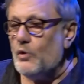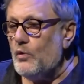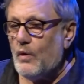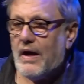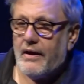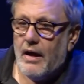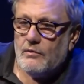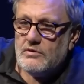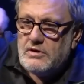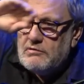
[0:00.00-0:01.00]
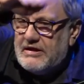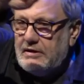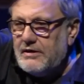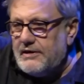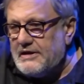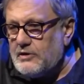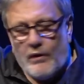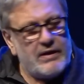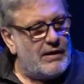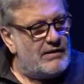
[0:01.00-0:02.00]
You look around, you see
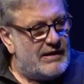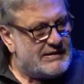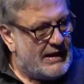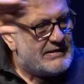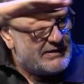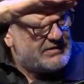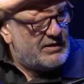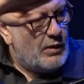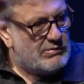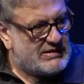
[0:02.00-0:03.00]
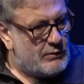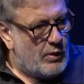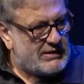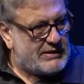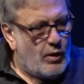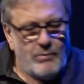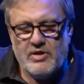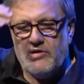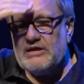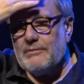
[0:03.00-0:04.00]
historical necessity goes towards
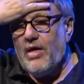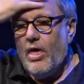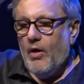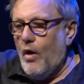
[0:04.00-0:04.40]
communism.